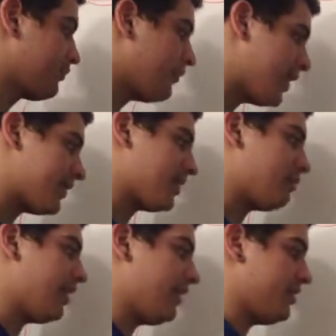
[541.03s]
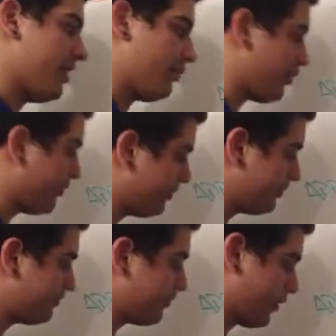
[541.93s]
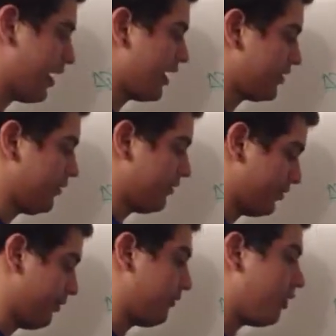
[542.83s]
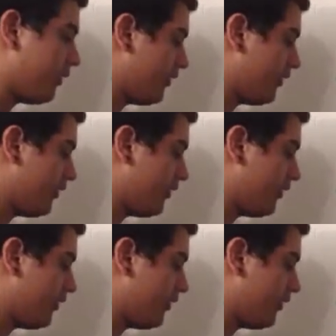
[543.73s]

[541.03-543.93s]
let's explain these chemicals. Okay, so far we've